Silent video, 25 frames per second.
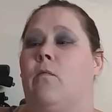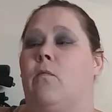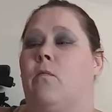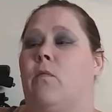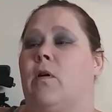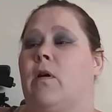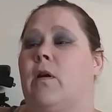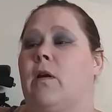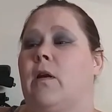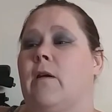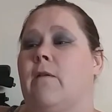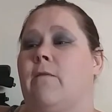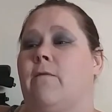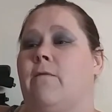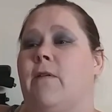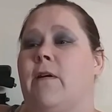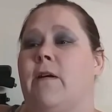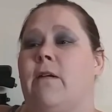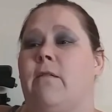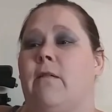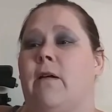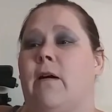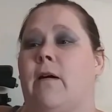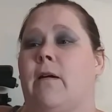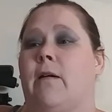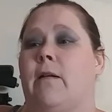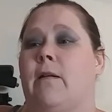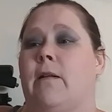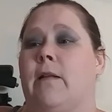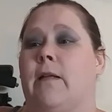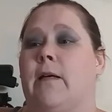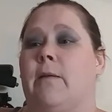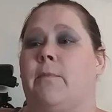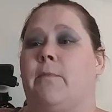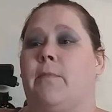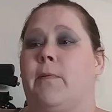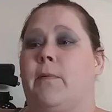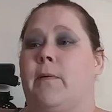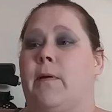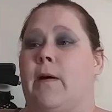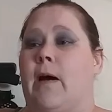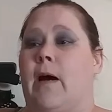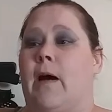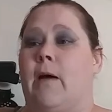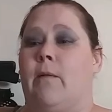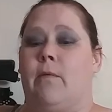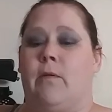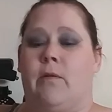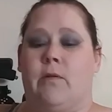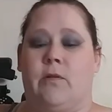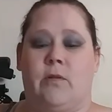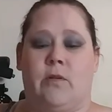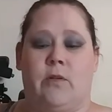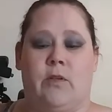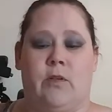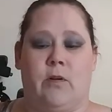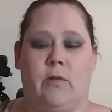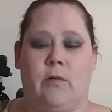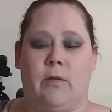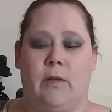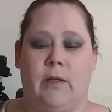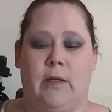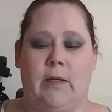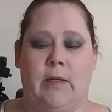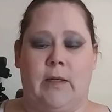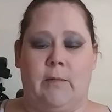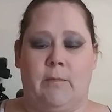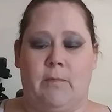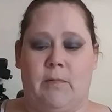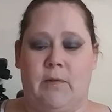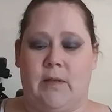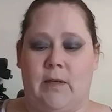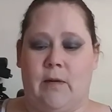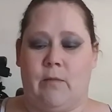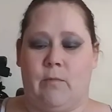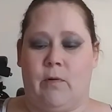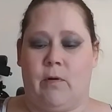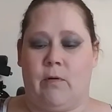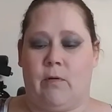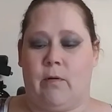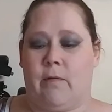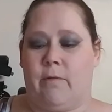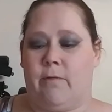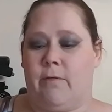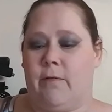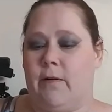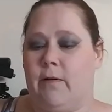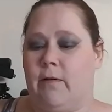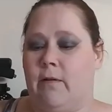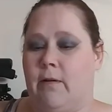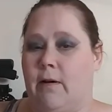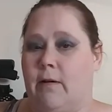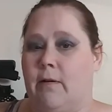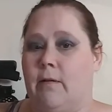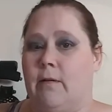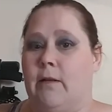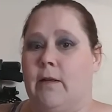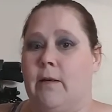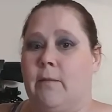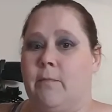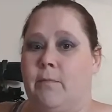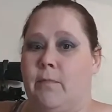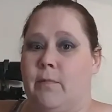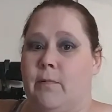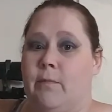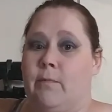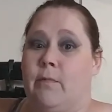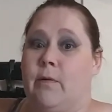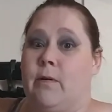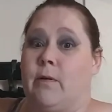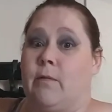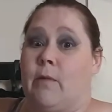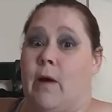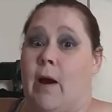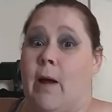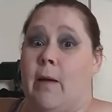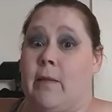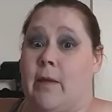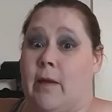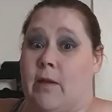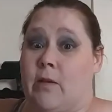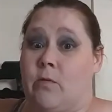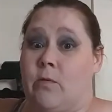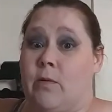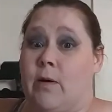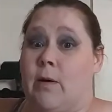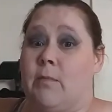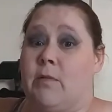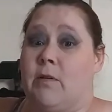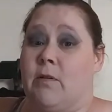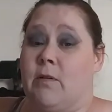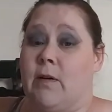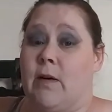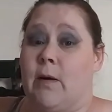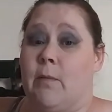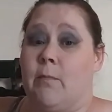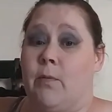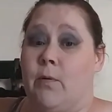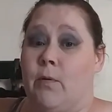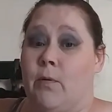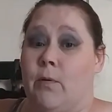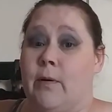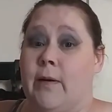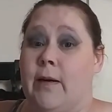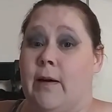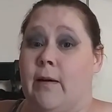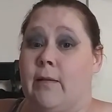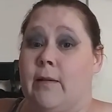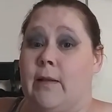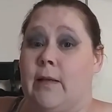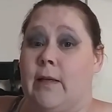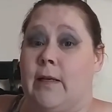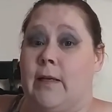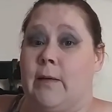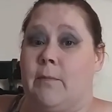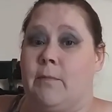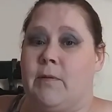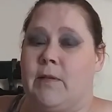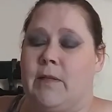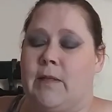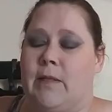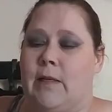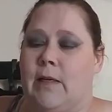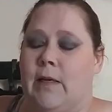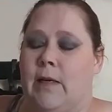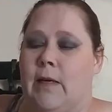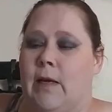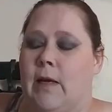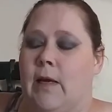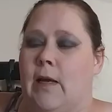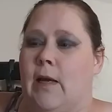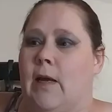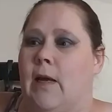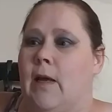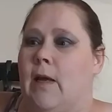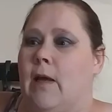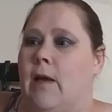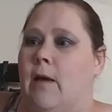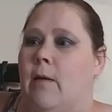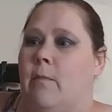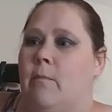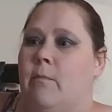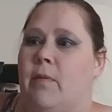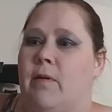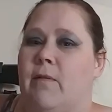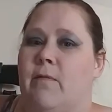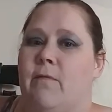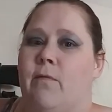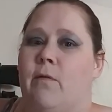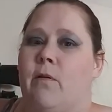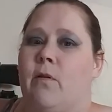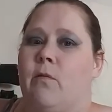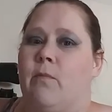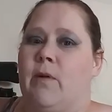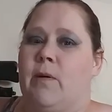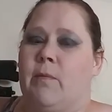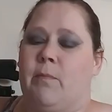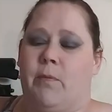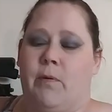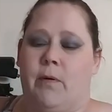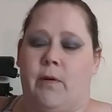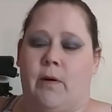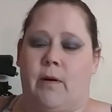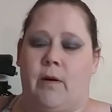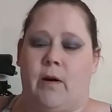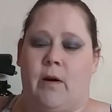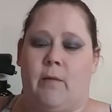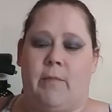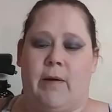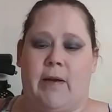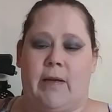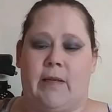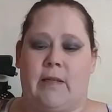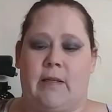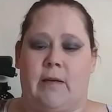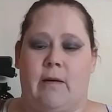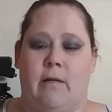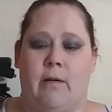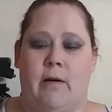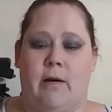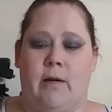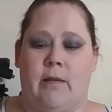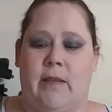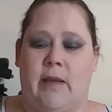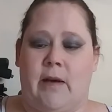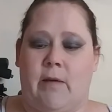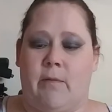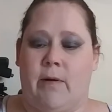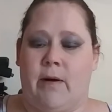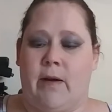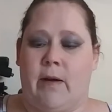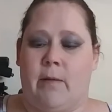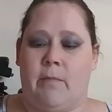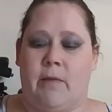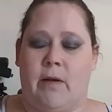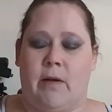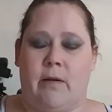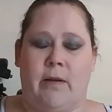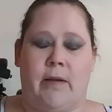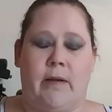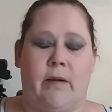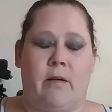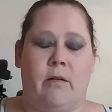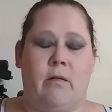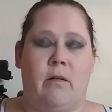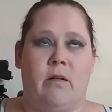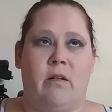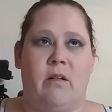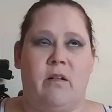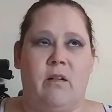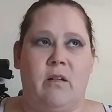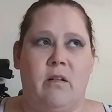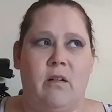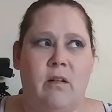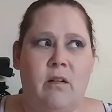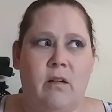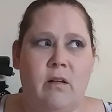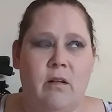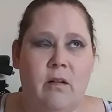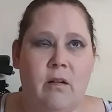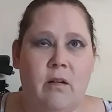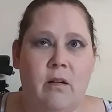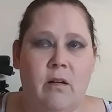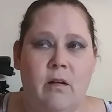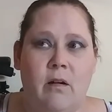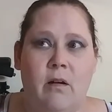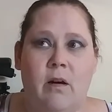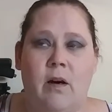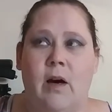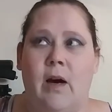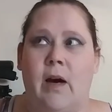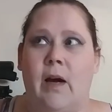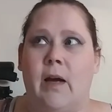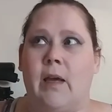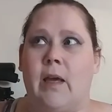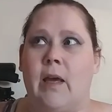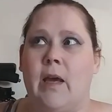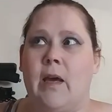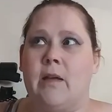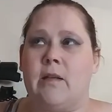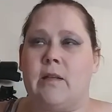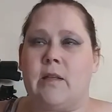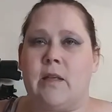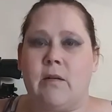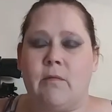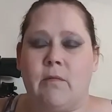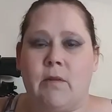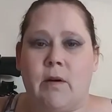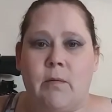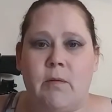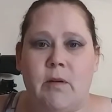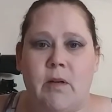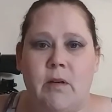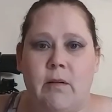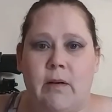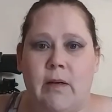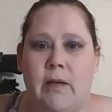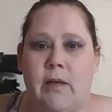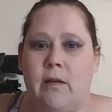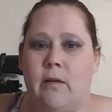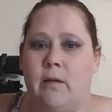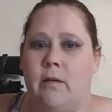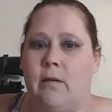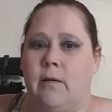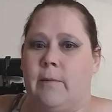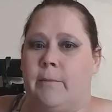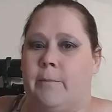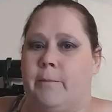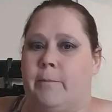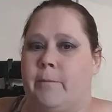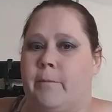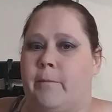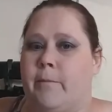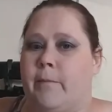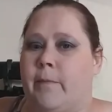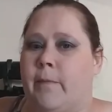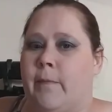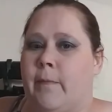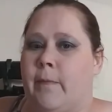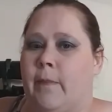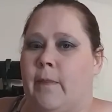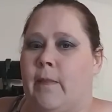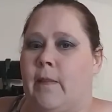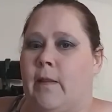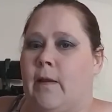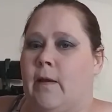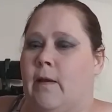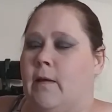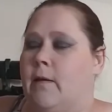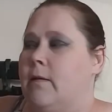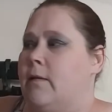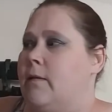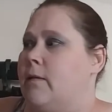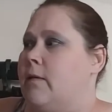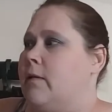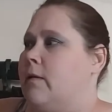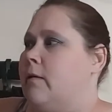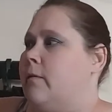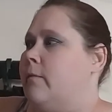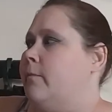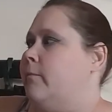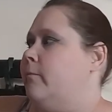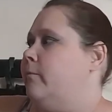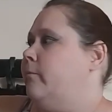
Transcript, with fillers: we're going to figure out a lip. I will show the lips and we will figure out a lip. That's what I'm doing. I'm pulling out the lips before we put on our mascara. That way I'm not like going, I can't see what I'm doing. So.